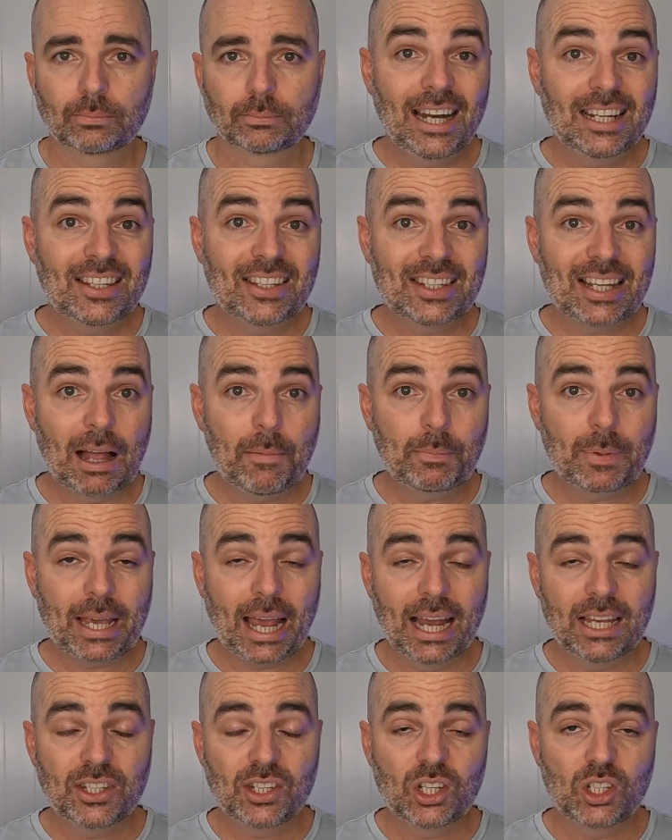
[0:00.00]
And in some
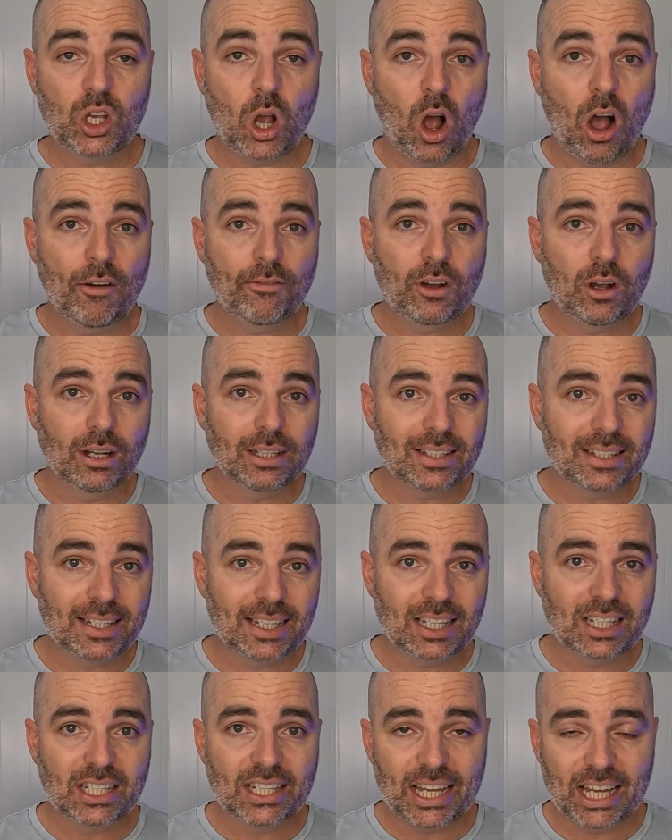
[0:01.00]
cases, I've got
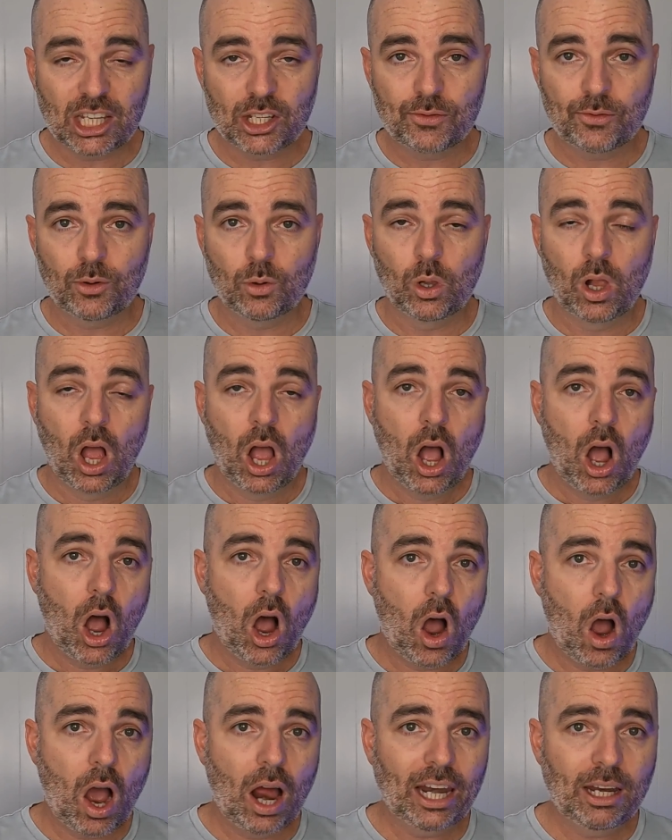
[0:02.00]
successful,
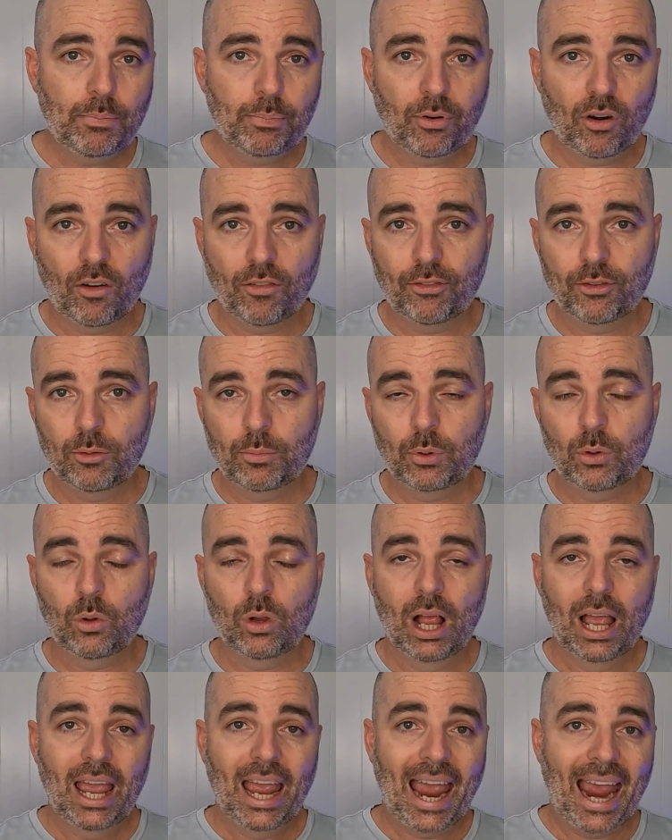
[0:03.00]
highly
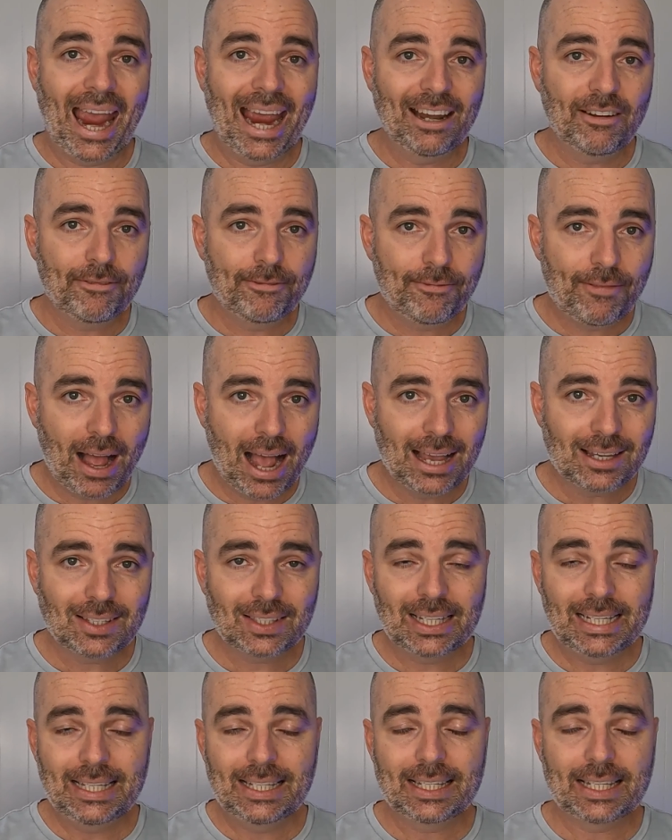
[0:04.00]
profitable, and
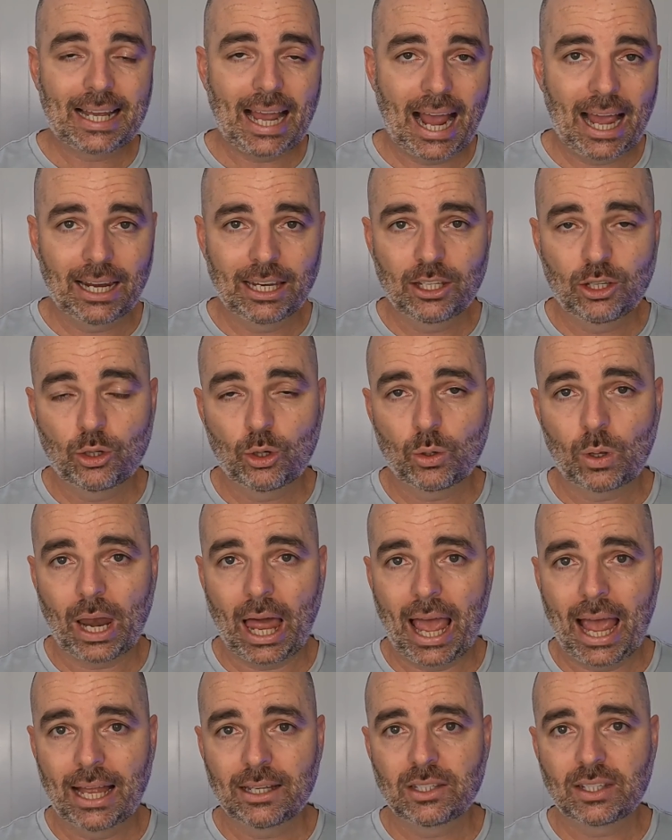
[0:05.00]
fastly scaling
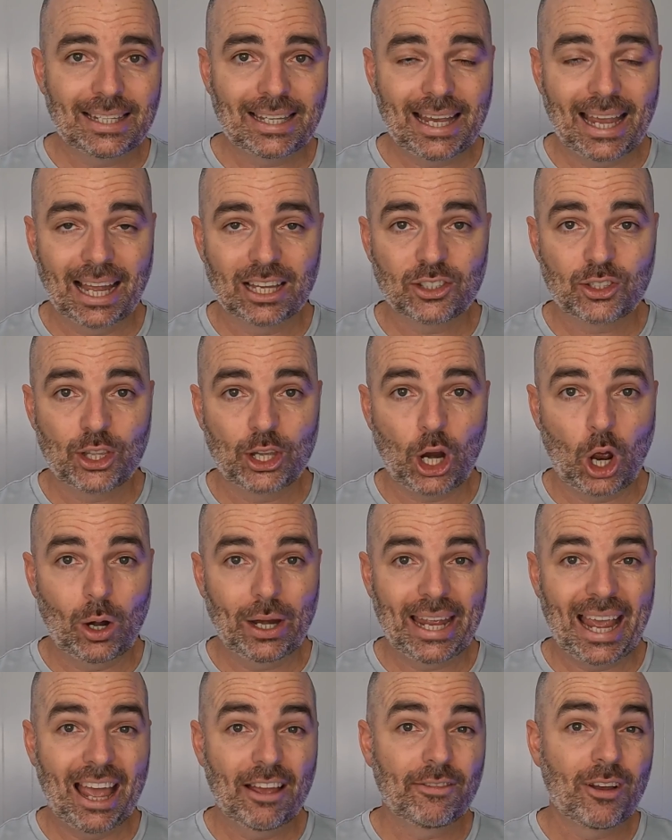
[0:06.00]
Google Ads accounts that
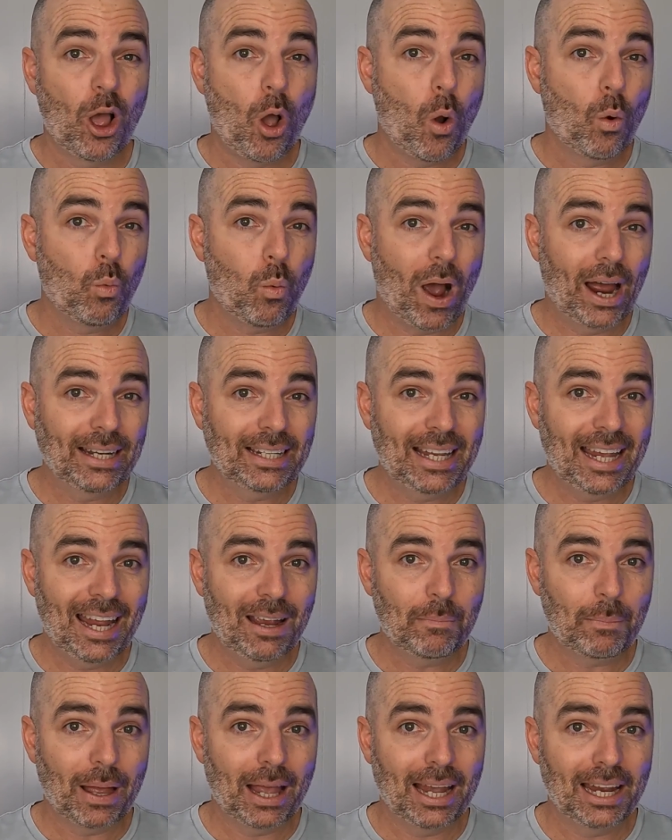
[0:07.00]
only have one
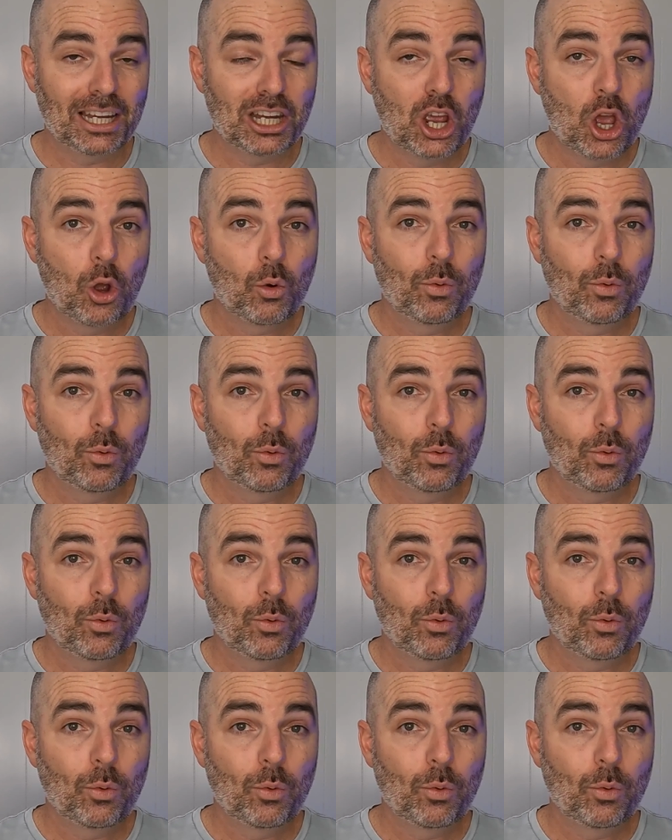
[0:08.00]
campaign